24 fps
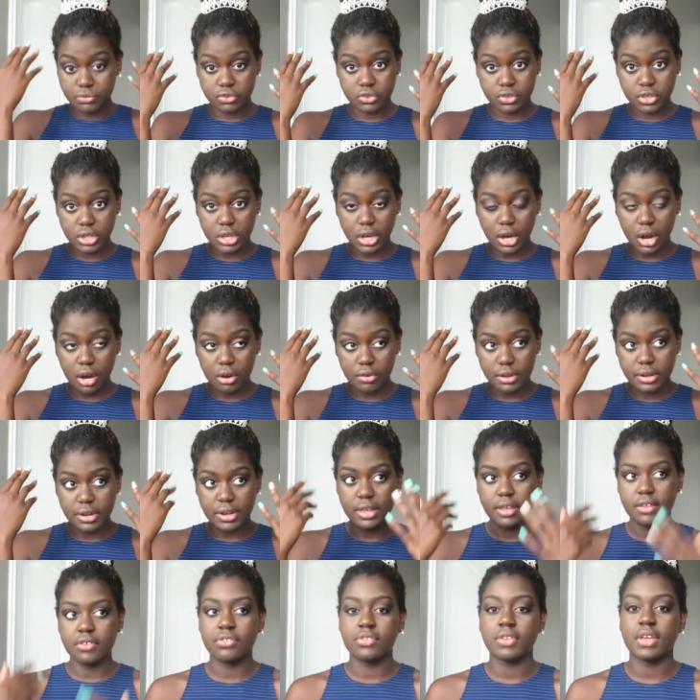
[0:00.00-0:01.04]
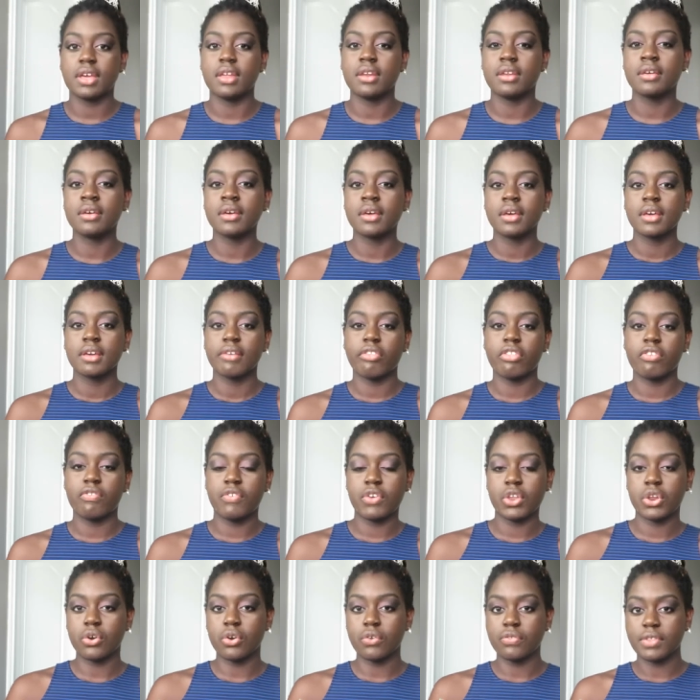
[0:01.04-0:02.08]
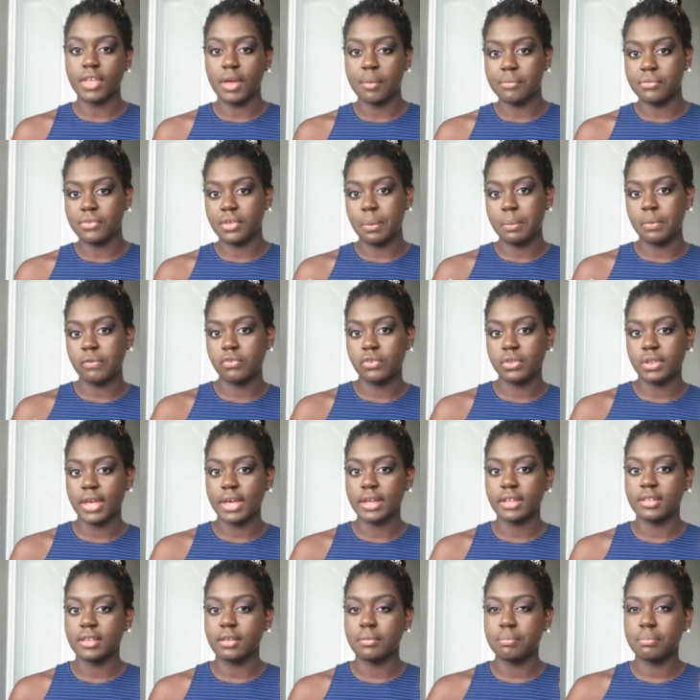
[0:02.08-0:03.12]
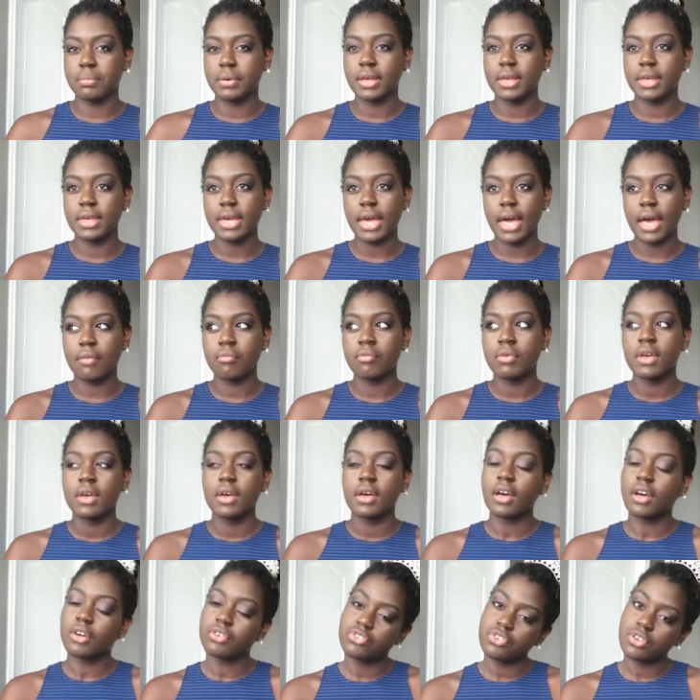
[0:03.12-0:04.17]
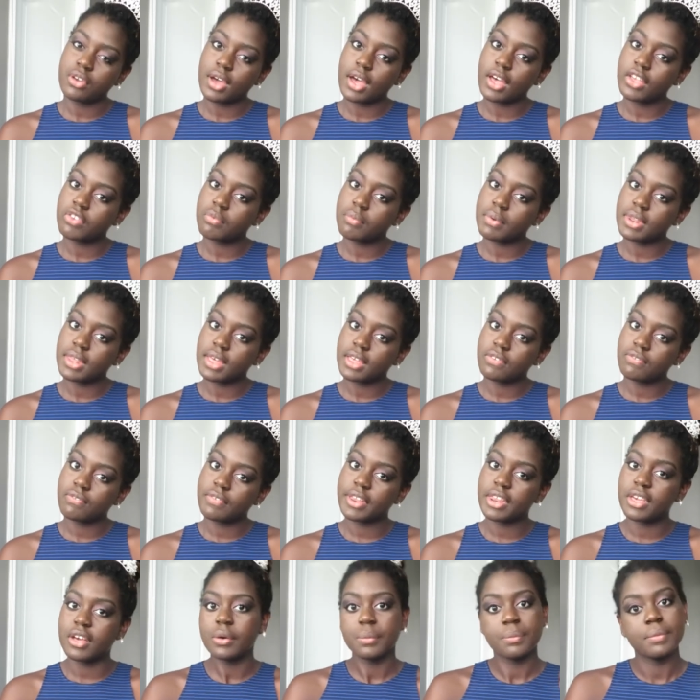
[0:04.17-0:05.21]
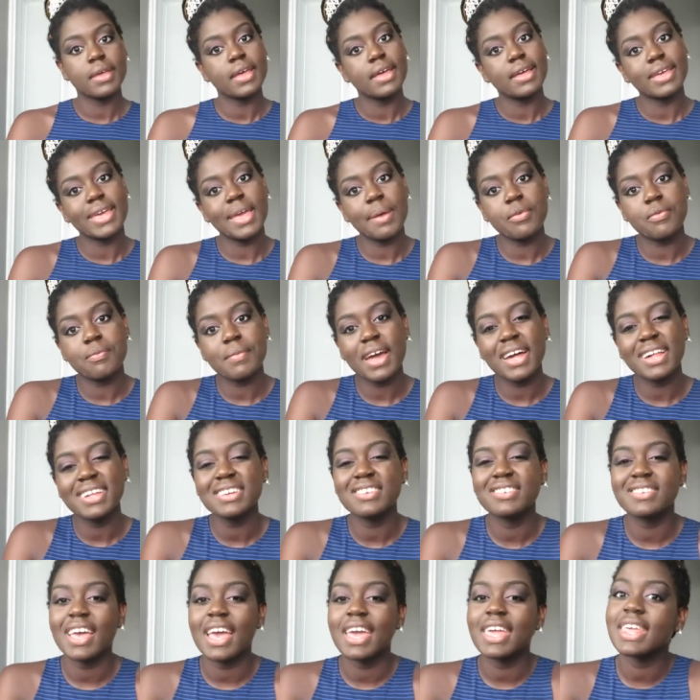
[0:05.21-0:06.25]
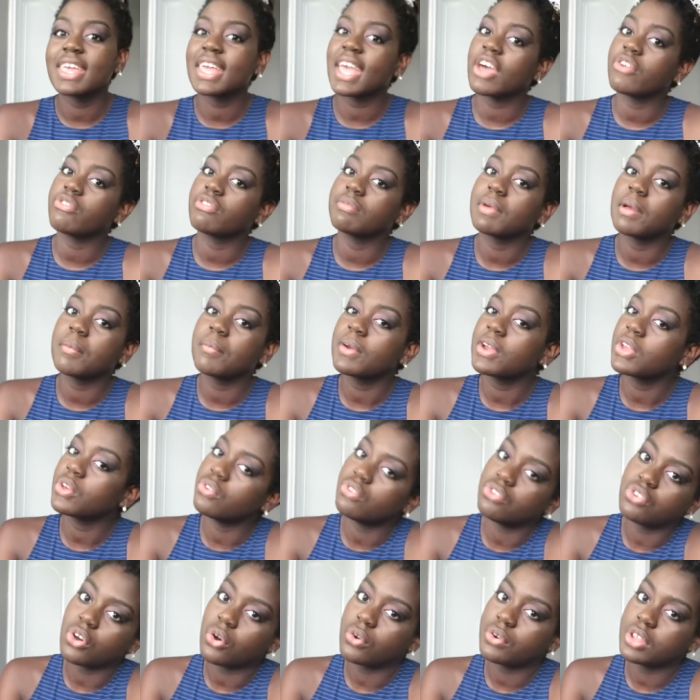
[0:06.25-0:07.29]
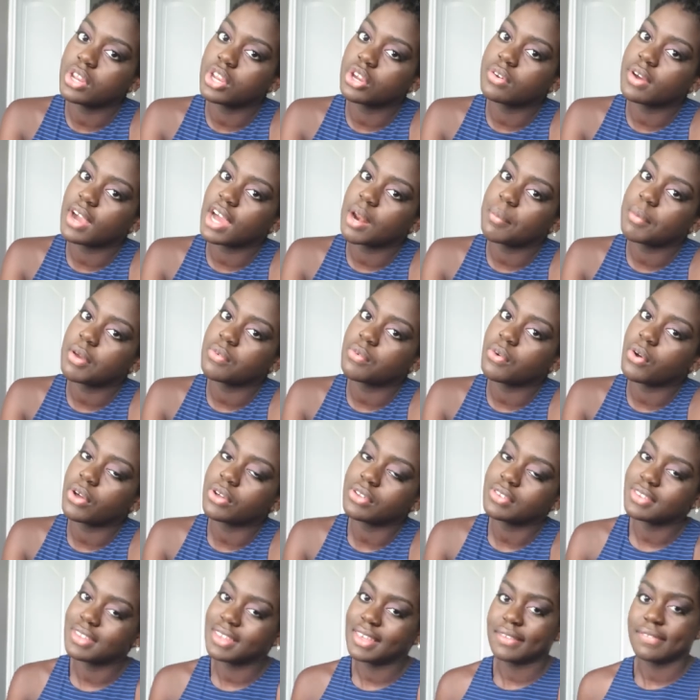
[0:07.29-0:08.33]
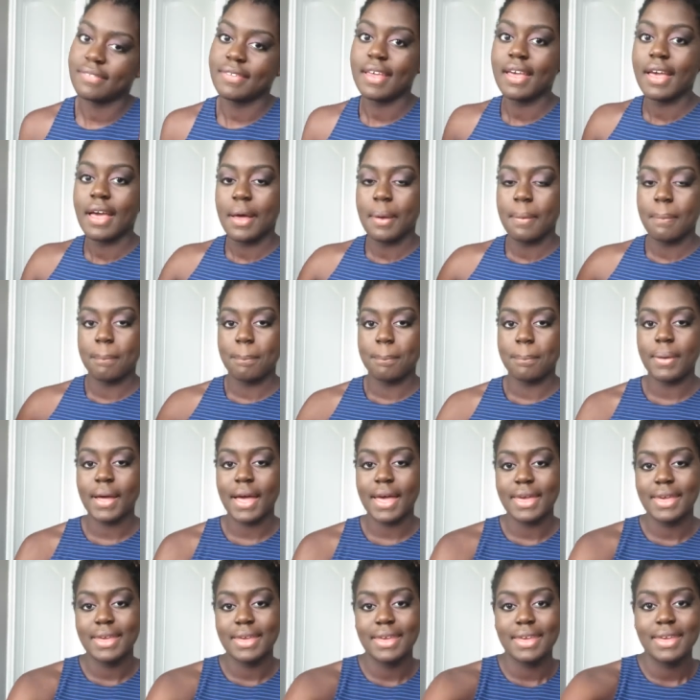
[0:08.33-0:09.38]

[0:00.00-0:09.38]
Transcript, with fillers: tiara-ness and give this video a thumbs up if you liked it. But yeah, I'll see you guys in my next video. Keep smiling, shining, and remember you don't need a crown me royalty. Bye!